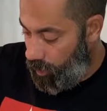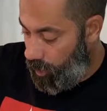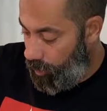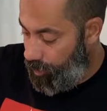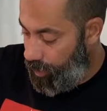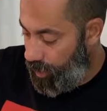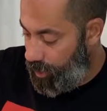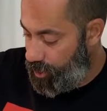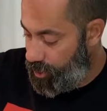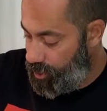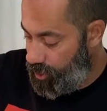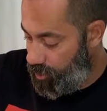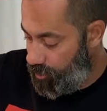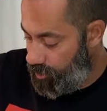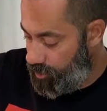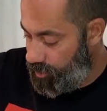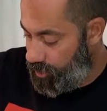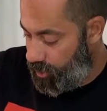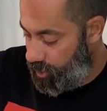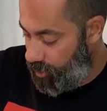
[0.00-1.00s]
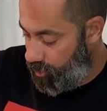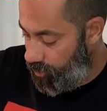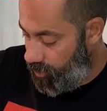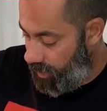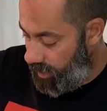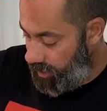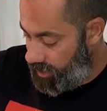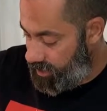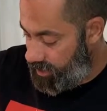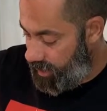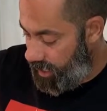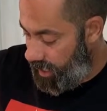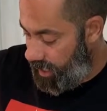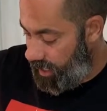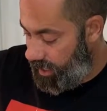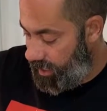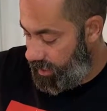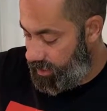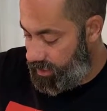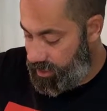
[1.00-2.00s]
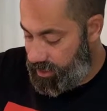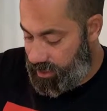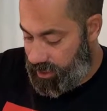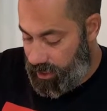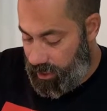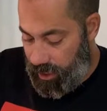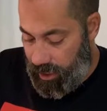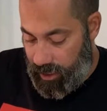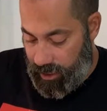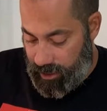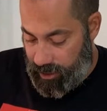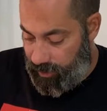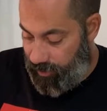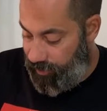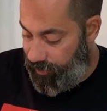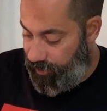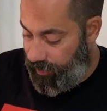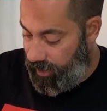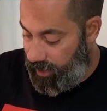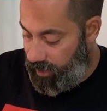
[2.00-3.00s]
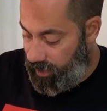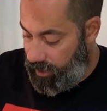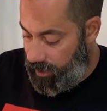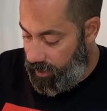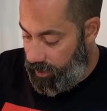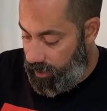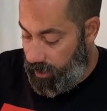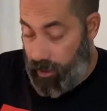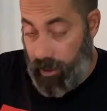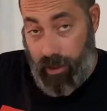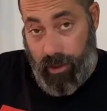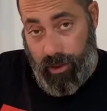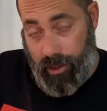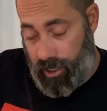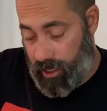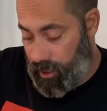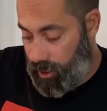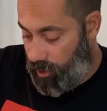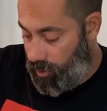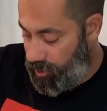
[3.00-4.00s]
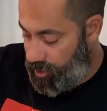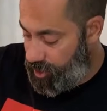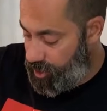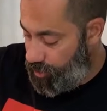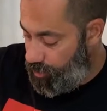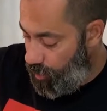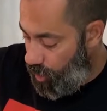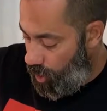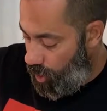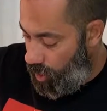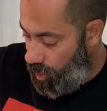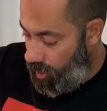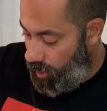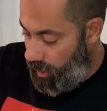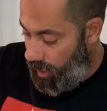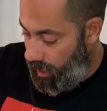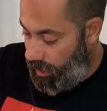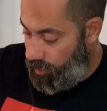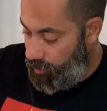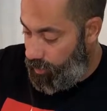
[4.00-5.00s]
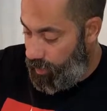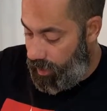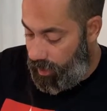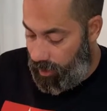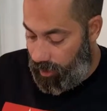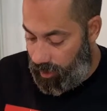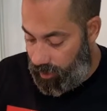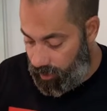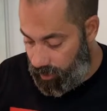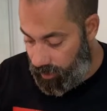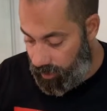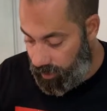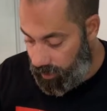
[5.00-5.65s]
punch that was the correct size to fit the small end bell